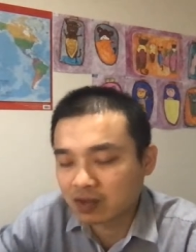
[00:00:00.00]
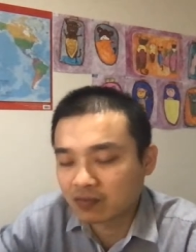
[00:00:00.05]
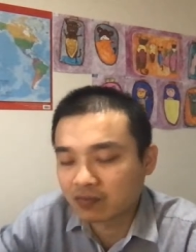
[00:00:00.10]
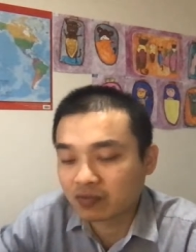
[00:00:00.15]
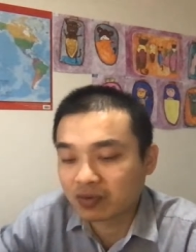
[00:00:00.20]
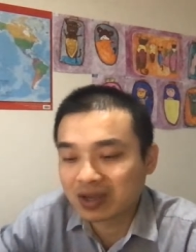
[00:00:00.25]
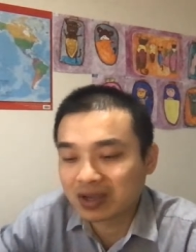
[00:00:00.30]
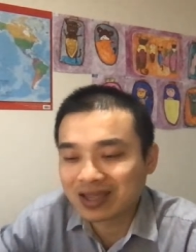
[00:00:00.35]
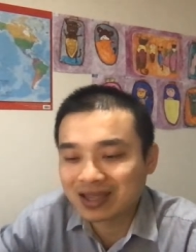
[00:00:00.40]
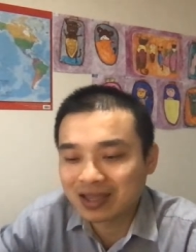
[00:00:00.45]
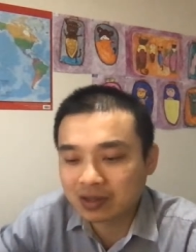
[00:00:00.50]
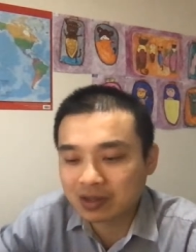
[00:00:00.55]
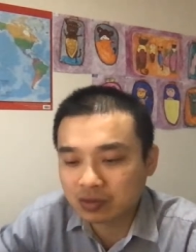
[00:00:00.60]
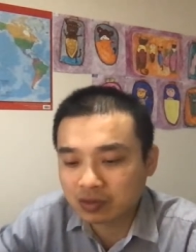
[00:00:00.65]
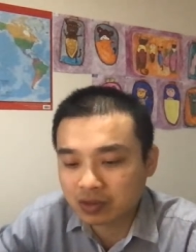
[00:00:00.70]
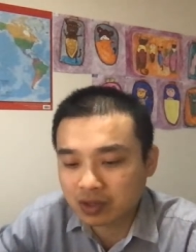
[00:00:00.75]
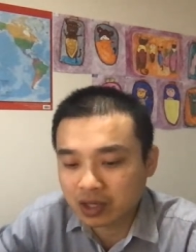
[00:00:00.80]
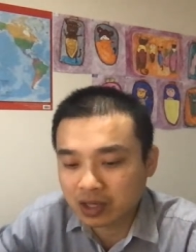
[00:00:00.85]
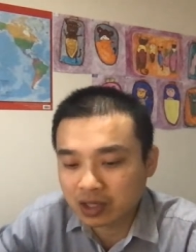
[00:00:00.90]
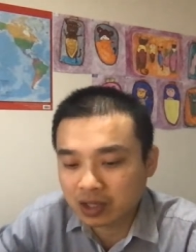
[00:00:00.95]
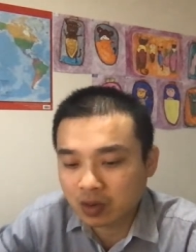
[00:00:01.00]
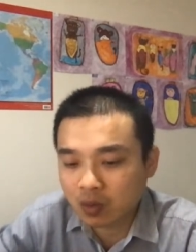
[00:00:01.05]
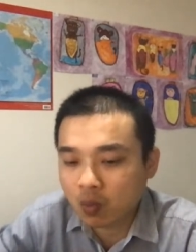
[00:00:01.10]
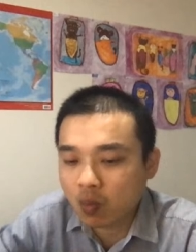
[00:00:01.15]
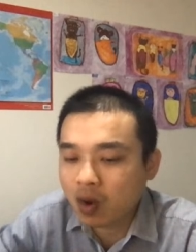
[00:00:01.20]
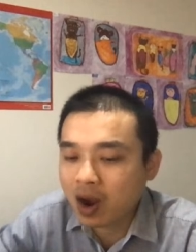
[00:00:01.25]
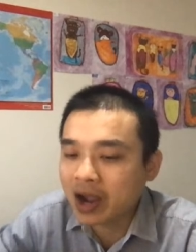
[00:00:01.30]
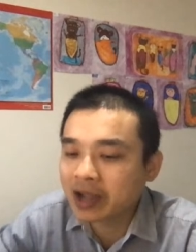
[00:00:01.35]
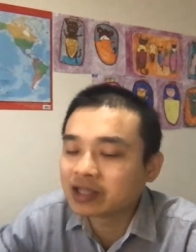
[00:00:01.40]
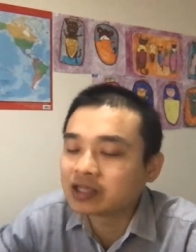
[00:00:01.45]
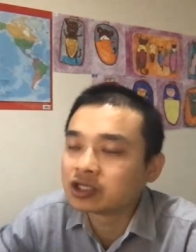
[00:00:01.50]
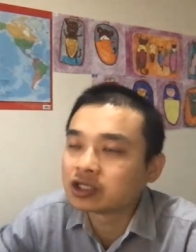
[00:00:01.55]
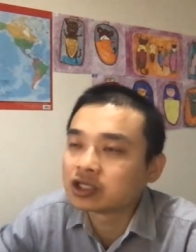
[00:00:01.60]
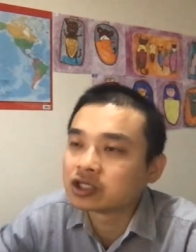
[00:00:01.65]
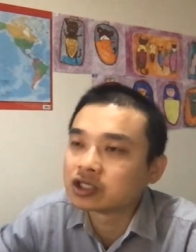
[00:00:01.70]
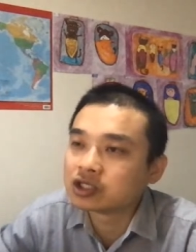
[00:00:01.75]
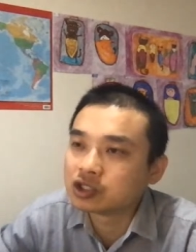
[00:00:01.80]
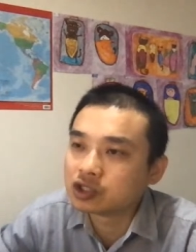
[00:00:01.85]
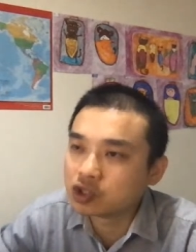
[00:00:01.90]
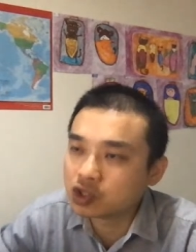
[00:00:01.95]
If we eat together, why
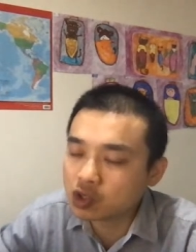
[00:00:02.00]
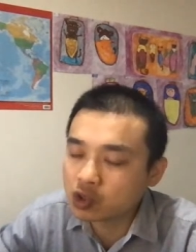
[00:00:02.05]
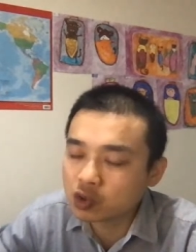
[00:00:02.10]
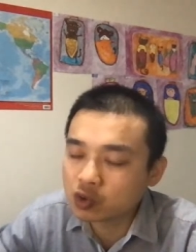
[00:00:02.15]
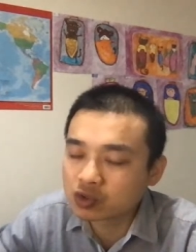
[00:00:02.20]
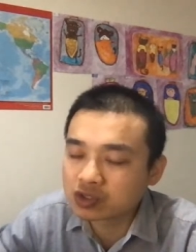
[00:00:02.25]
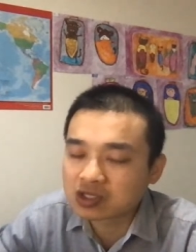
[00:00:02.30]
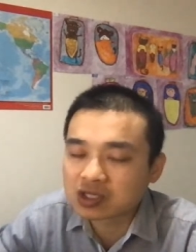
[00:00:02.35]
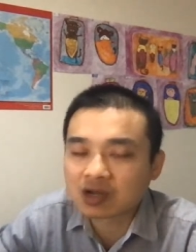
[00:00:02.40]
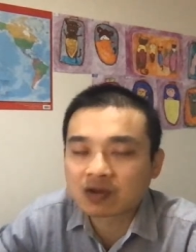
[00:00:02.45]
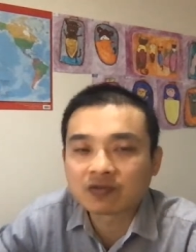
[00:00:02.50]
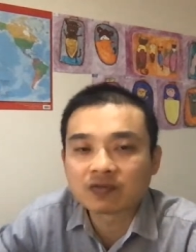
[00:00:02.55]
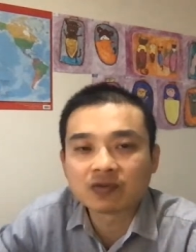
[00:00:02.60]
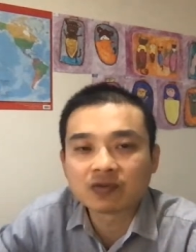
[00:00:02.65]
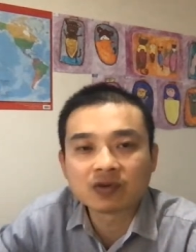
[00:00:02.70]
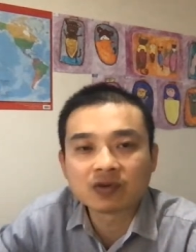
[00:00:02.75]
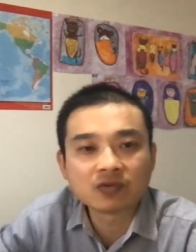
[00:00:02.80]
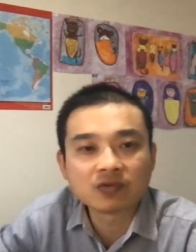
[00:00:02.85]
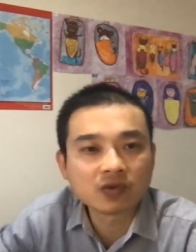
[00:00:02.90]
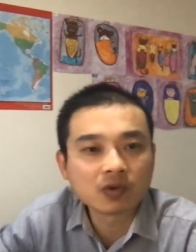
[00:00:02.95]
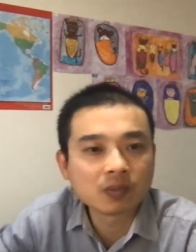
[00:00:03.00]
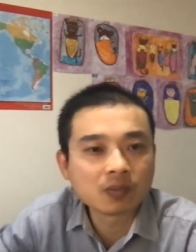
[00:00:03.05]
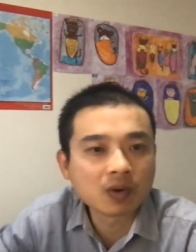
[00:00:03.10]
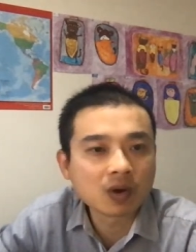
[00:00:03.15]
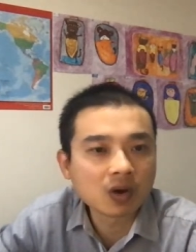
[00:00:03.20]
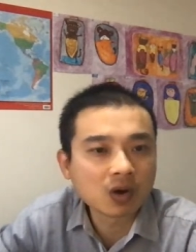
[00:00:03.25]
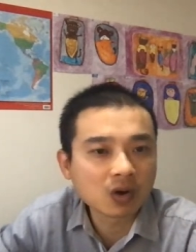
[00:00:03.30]
just you suffer from